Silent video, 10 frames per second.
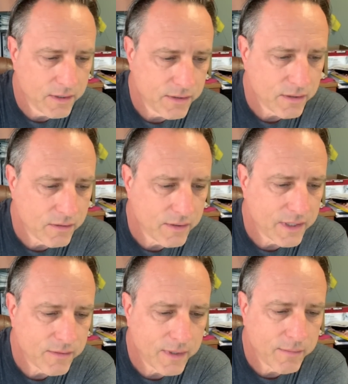So
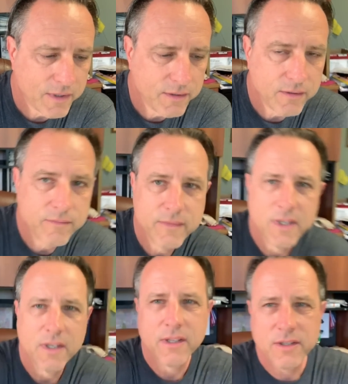that's what I'm going to do.
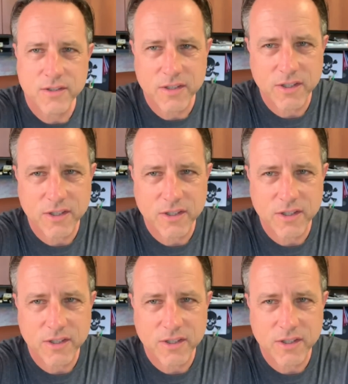This is